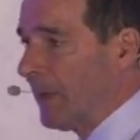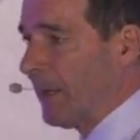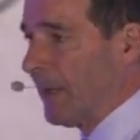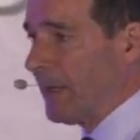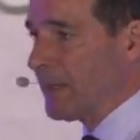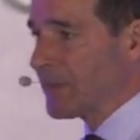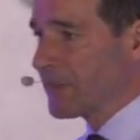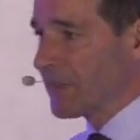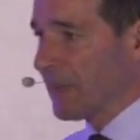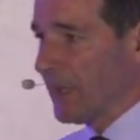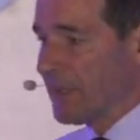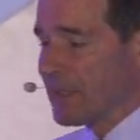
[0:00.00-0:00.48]

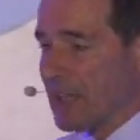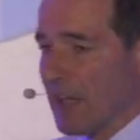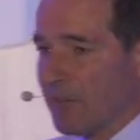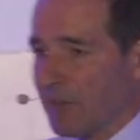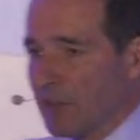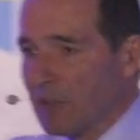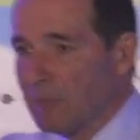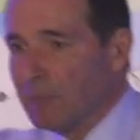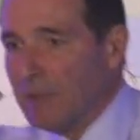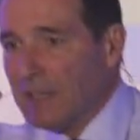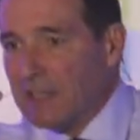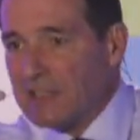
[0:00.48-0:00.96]
is
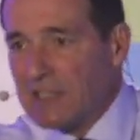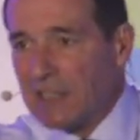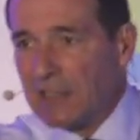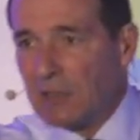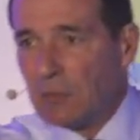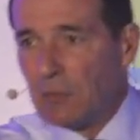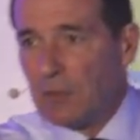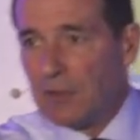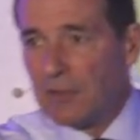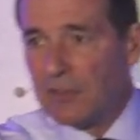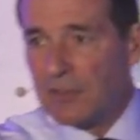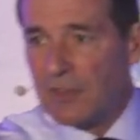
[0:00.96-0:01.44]
having a
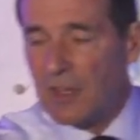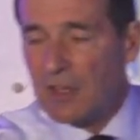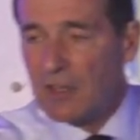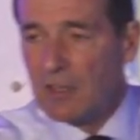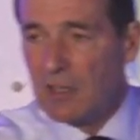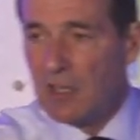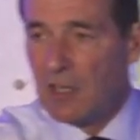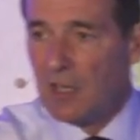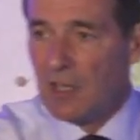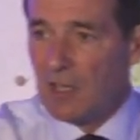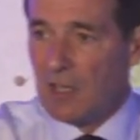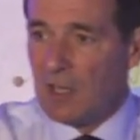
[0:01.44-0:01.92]
meeting with
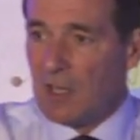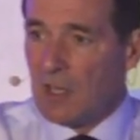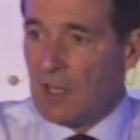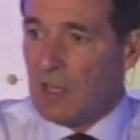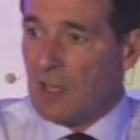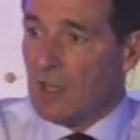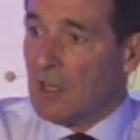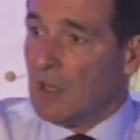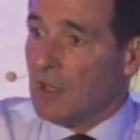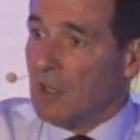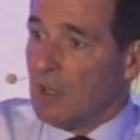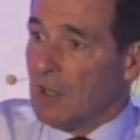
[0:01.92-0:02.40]
the
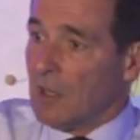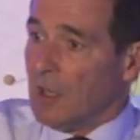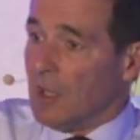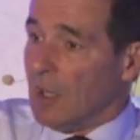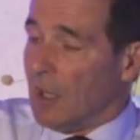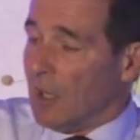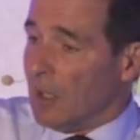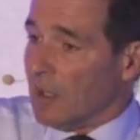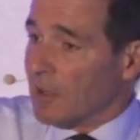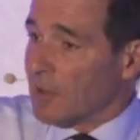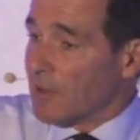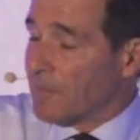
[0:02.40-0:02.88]

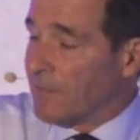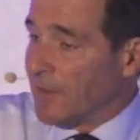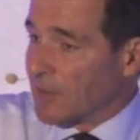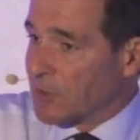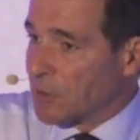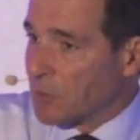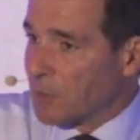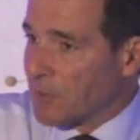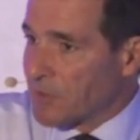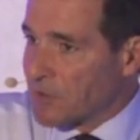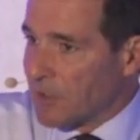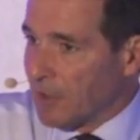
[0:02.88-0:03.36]

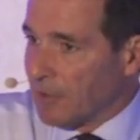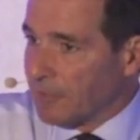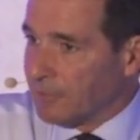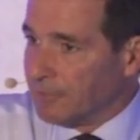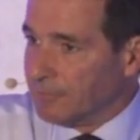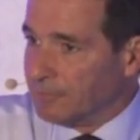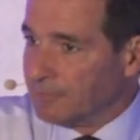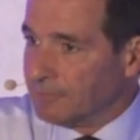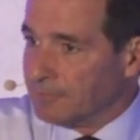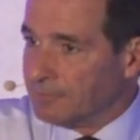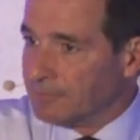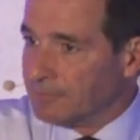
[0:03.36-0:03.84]
Federal Reserve.